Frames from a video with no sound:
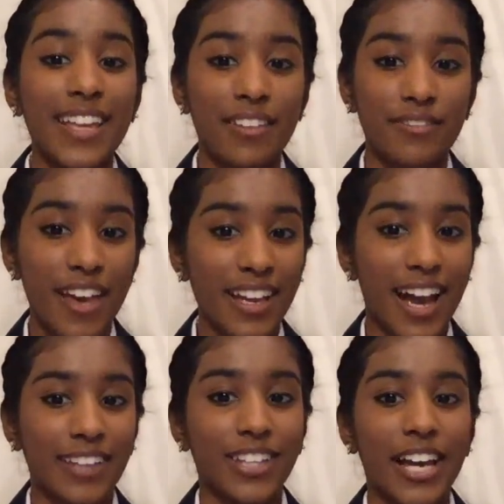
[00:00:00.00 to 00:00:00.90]
event
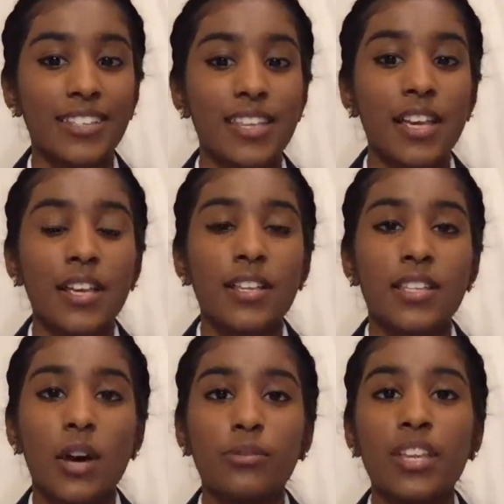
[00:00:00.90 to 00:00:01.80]
guidelines.
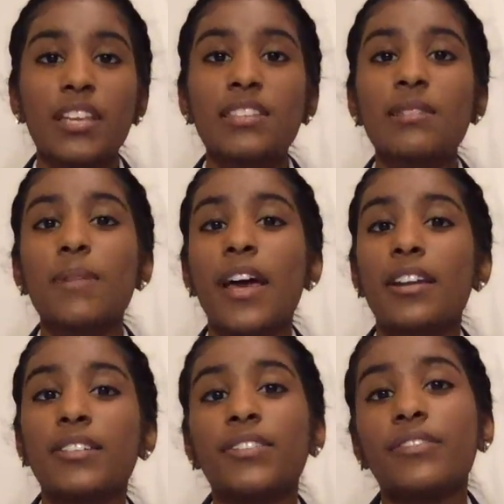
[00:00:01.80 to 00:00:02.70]
So these competitive